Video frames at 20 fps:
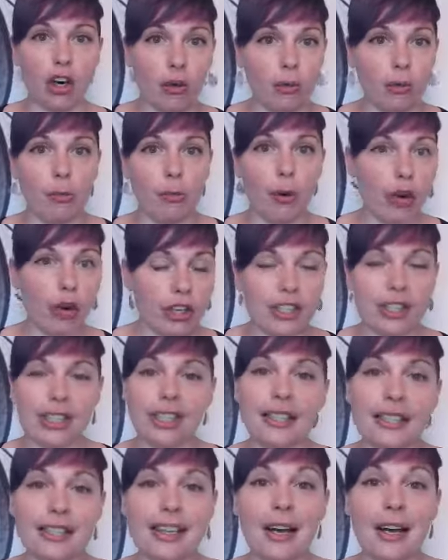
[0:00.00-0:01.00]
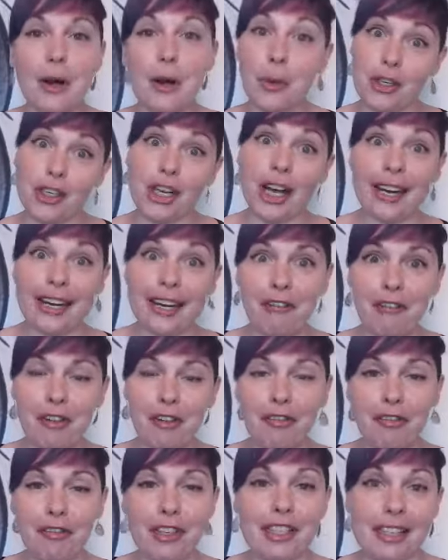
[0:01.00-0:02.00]
boxes, which I never
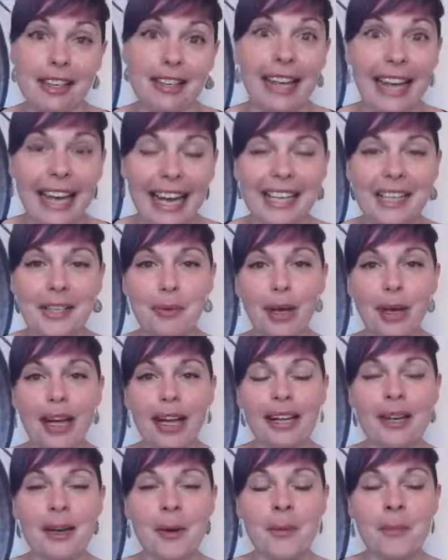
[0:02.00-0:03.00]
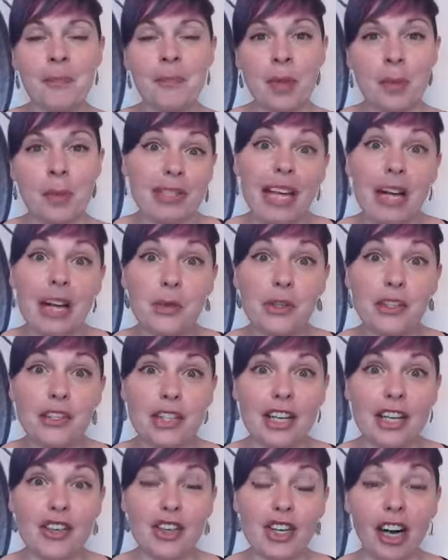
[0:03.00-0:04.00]
fit in anyway. But I was
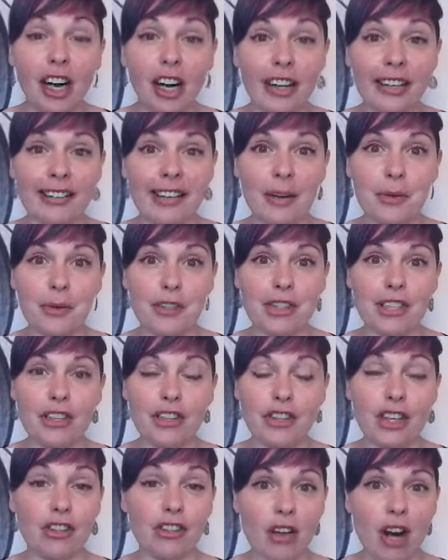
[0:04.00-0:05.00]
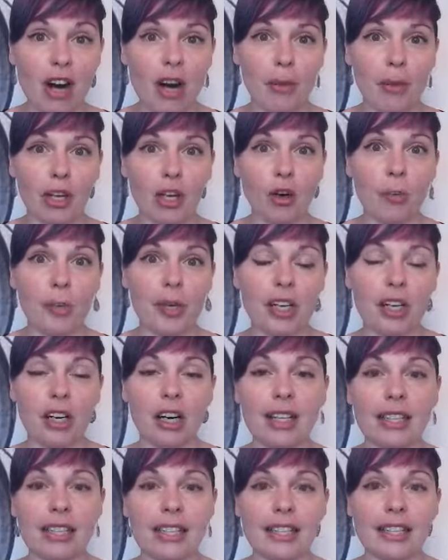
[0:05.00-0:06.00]
teaching art, I was teaching drama, being
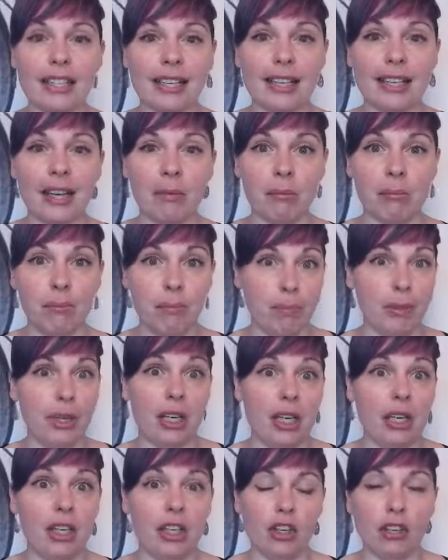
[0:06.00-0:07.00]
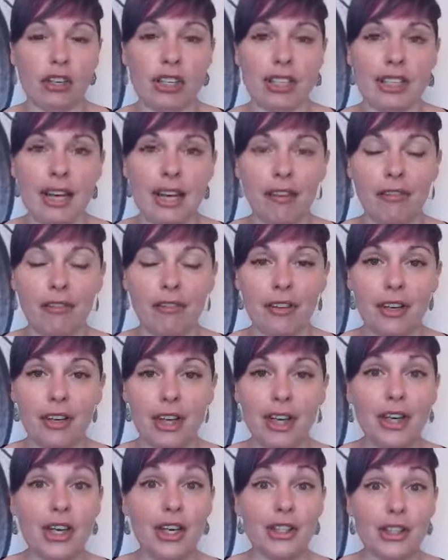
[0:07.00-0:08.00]
artistic and being yourself.
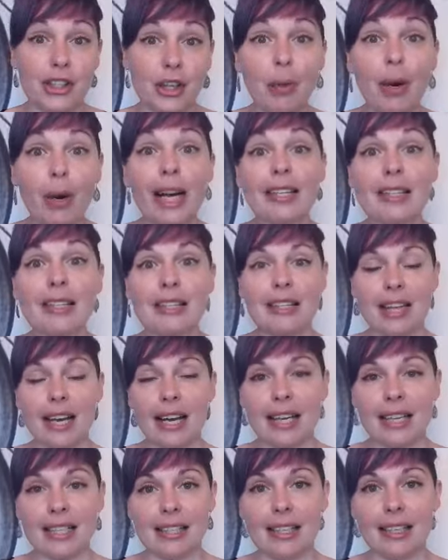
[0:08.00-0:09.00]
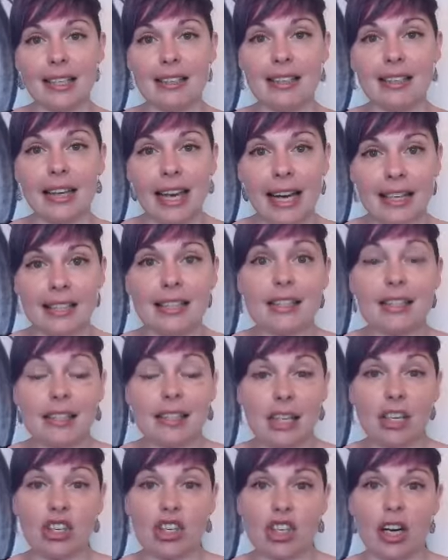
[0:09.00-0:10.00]
So I decided, as a
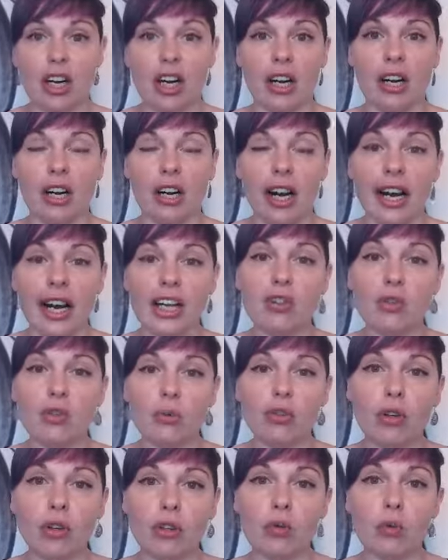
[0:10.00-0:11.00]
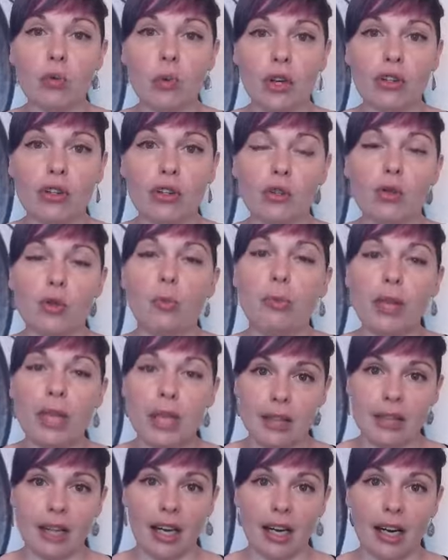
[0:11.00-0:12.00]
teacher, I do not want to
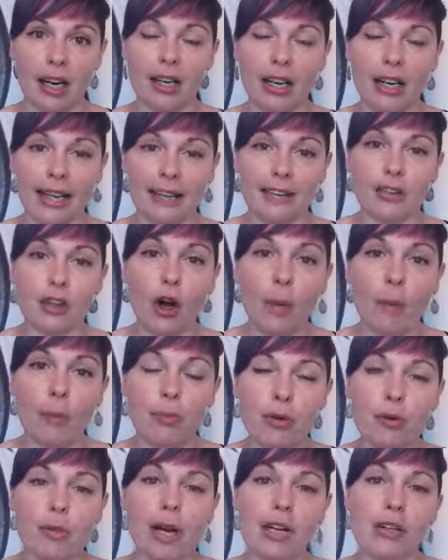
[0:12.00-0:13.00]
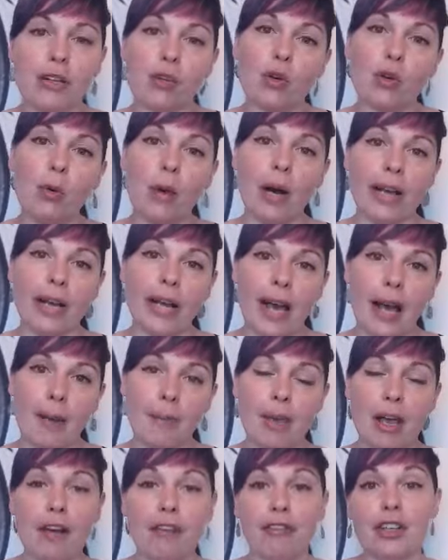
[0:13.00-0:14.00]
be there and compromise who I am
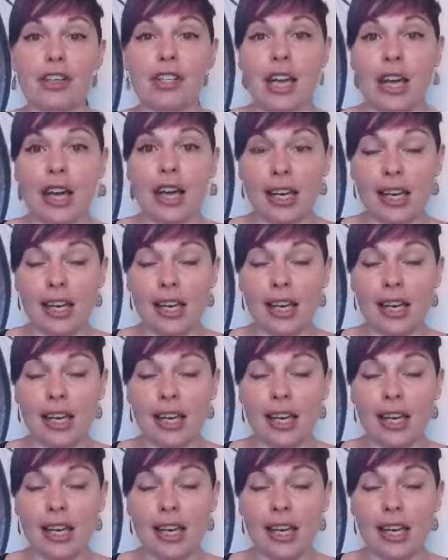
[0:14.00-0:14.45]
every day